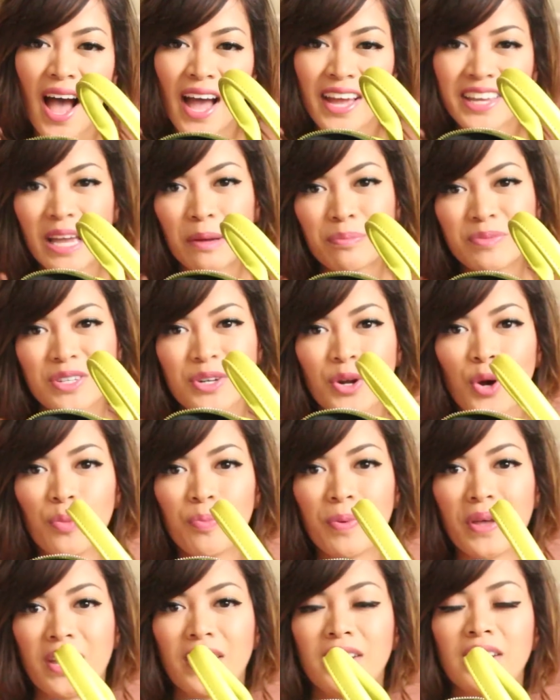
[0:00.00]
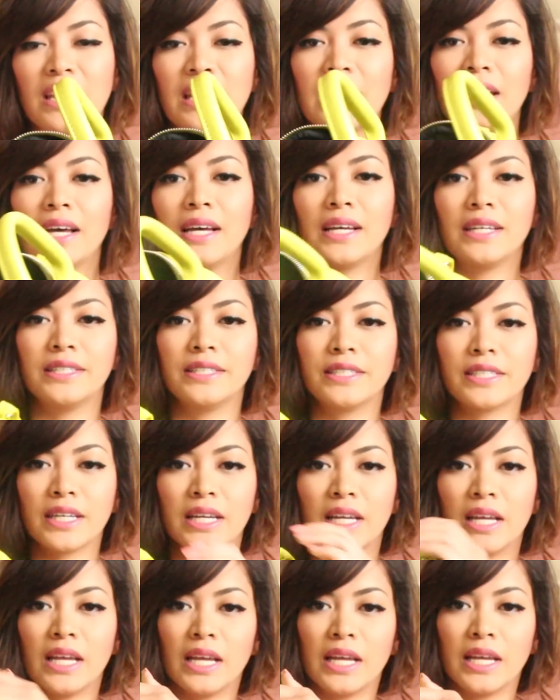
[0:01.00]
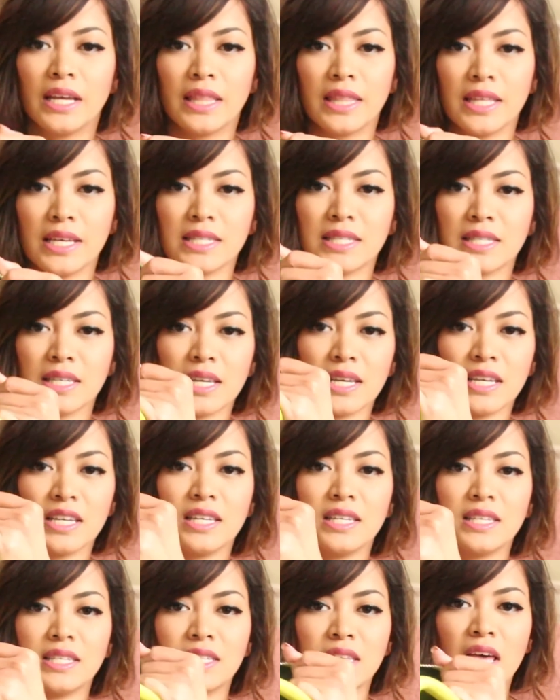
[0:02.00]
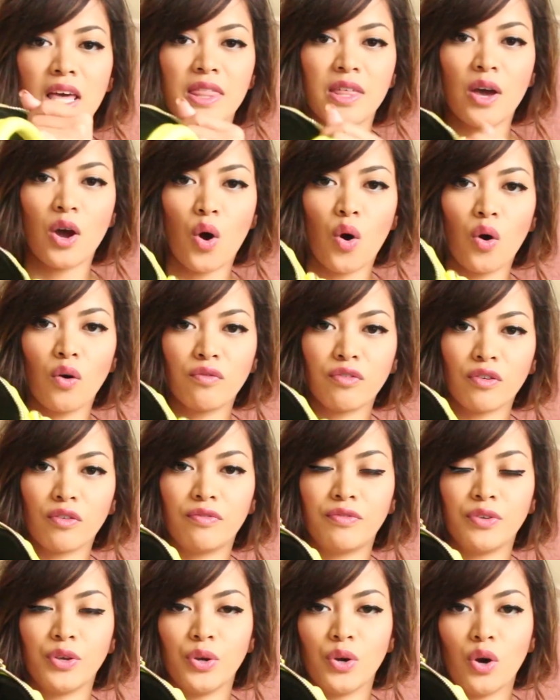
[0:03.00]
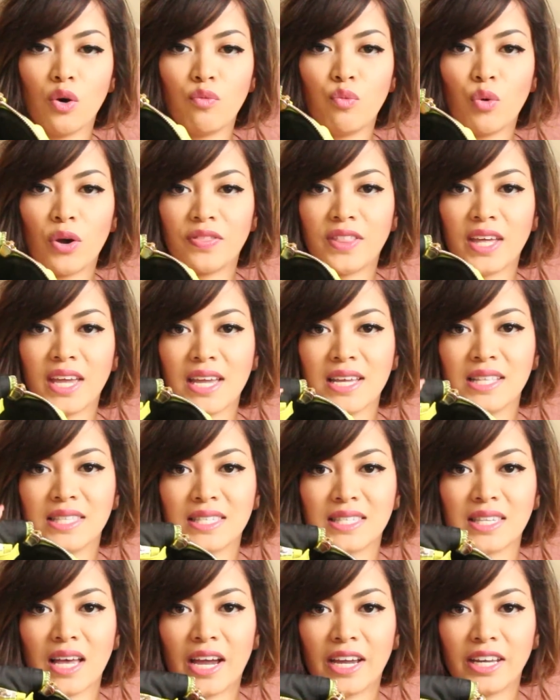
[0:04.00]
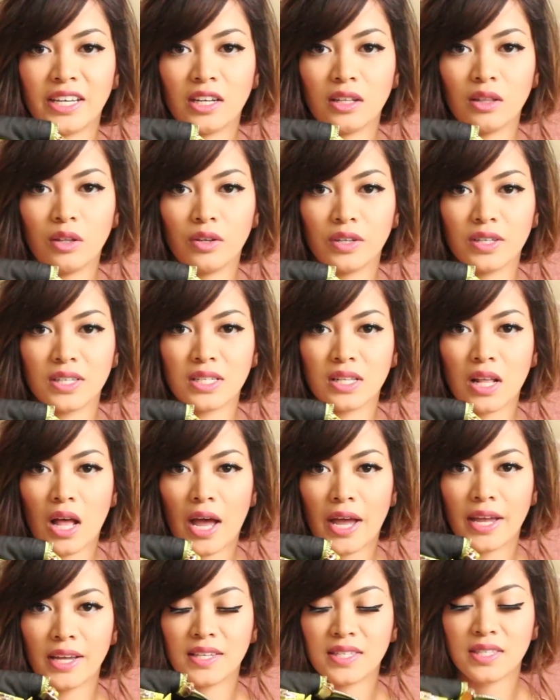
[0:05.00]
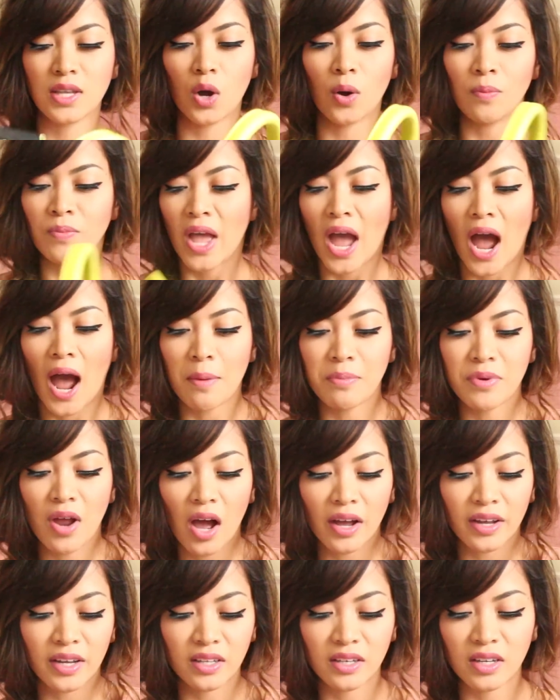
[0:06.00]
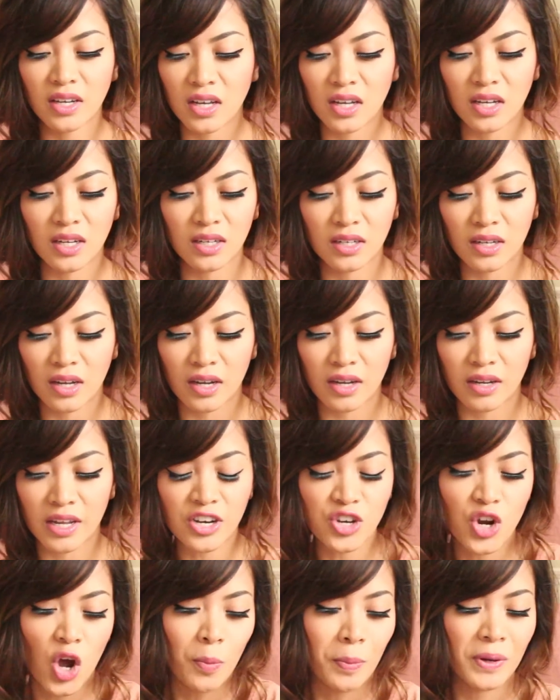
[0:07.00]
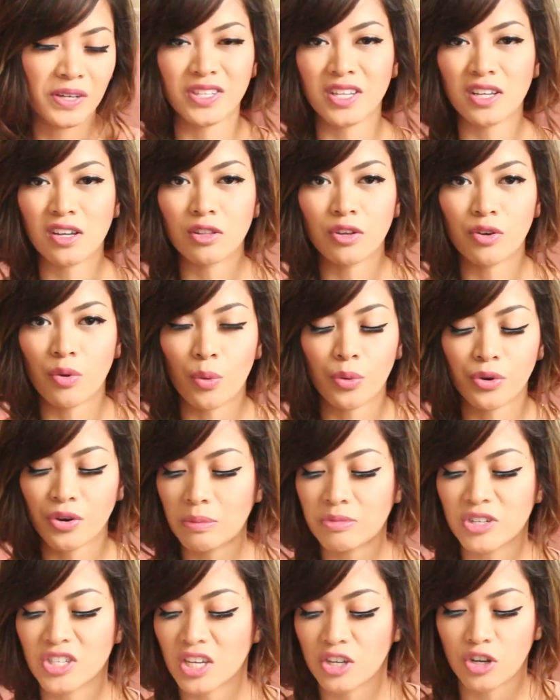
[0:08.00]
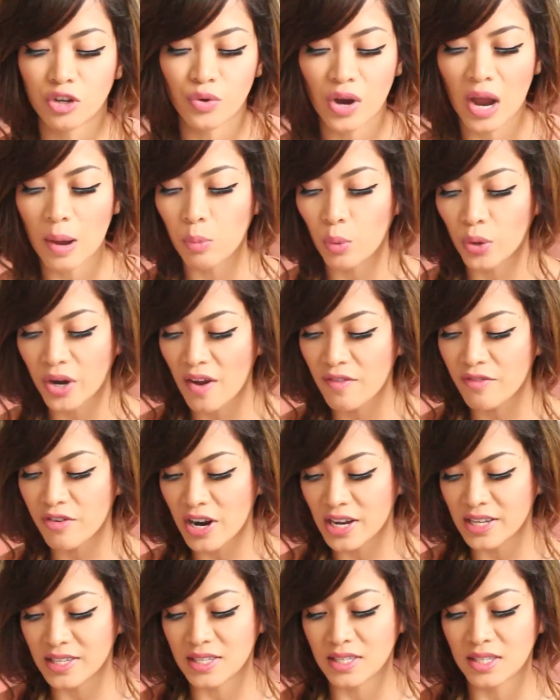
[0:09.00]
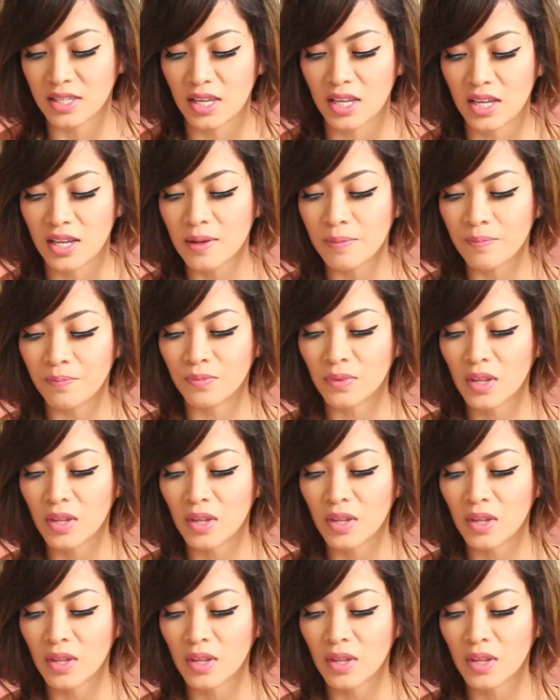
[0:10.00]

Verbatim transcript: I kept it open. And this is the overview of what the inside looks like. So I'm not gonna, in no particular order, I'm just gonna grab whatever I see.